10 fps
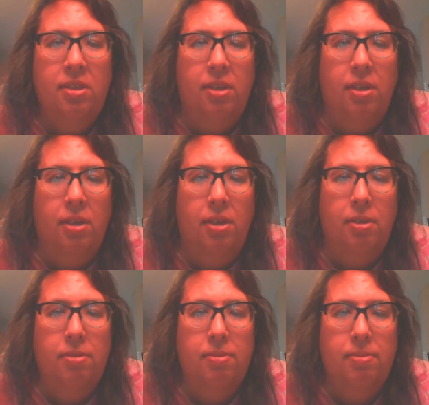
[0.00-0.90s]
you
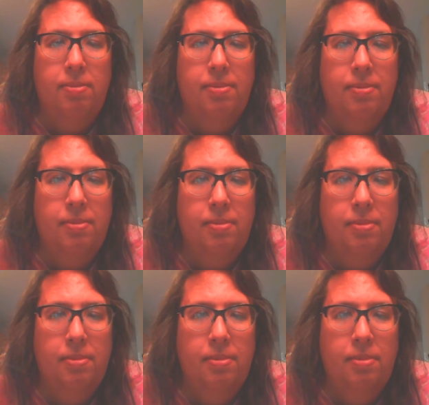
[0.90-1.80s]
know?
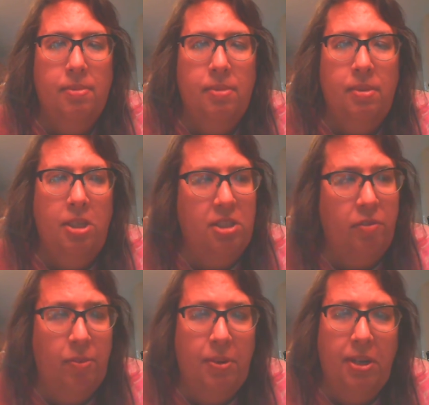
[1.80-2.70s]
Because
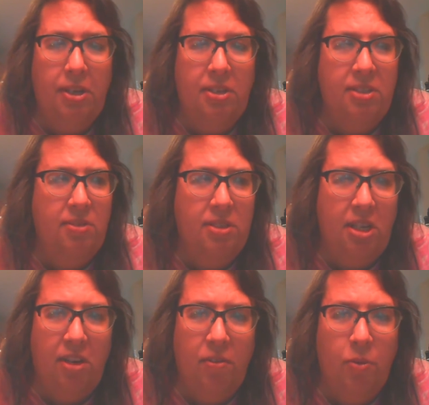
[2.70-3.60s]
everybody, seems
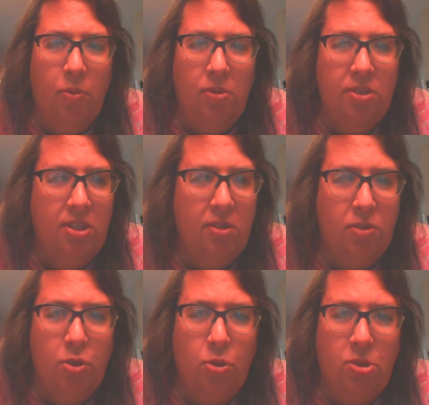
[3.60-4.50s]
like every single
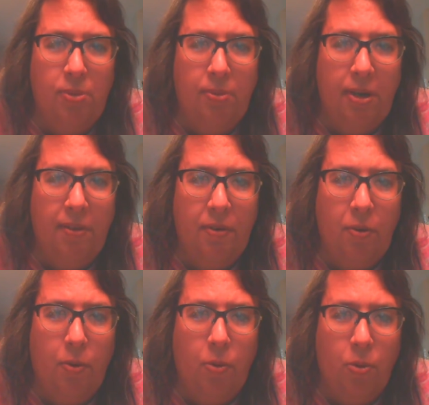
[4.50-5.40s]
source member have a
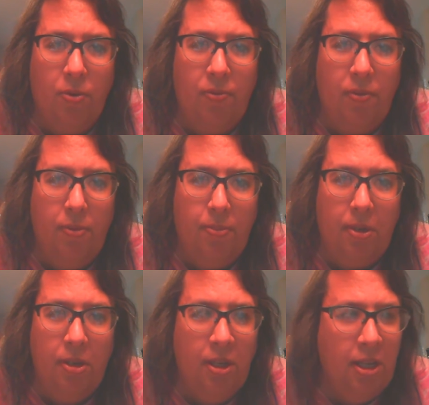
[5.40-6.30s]
cord from me,
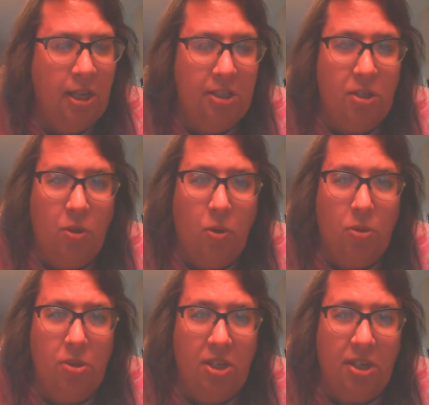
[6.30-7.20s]
has a
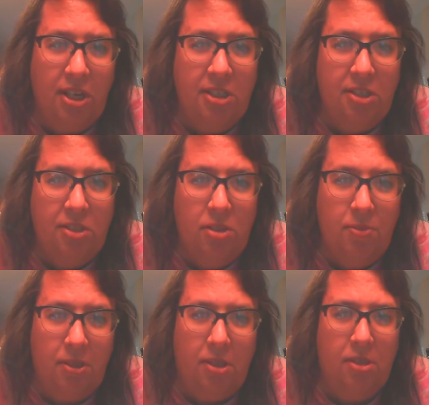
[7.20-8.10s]
cord connected to
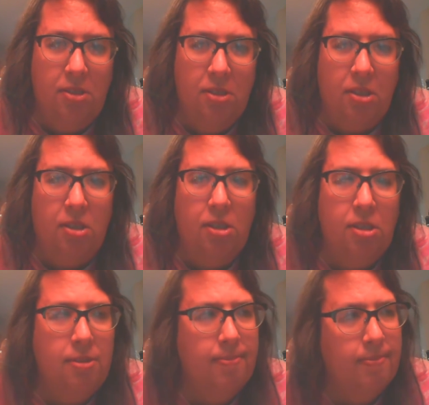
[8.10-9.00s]
me, you
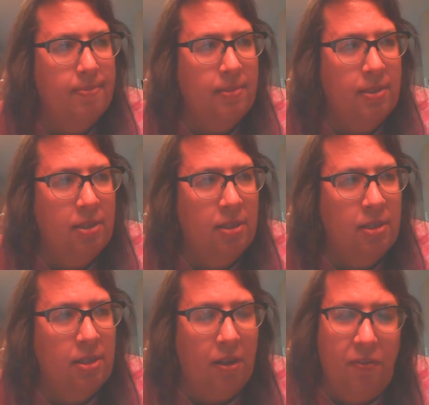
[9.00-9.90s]
know?
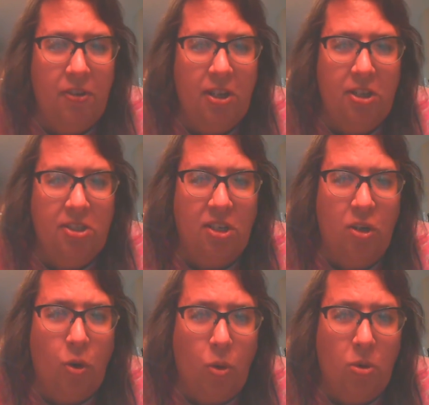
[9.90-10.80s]
I feel like there's a
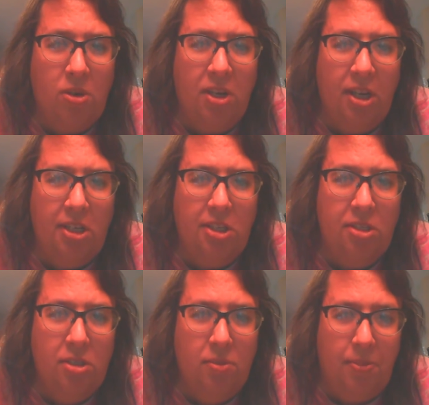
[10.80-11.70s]
cord connected
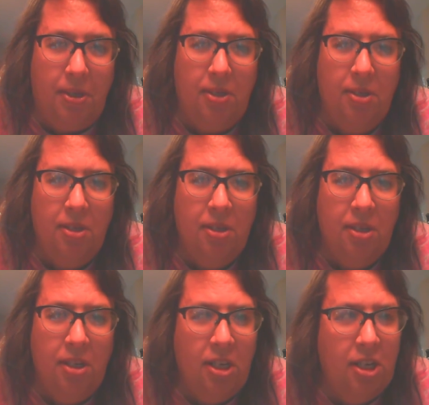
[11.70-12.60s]
to me,
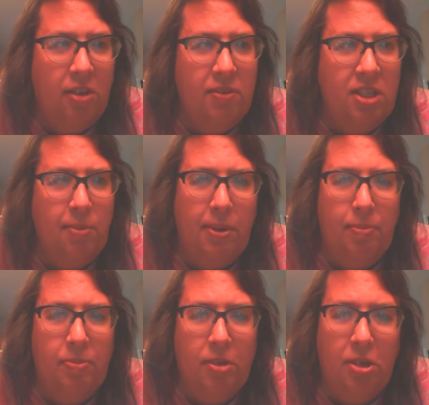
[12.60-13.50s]
and every time
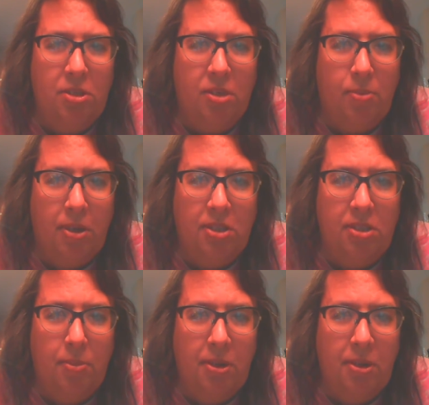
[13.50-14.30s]
I'm near somebody's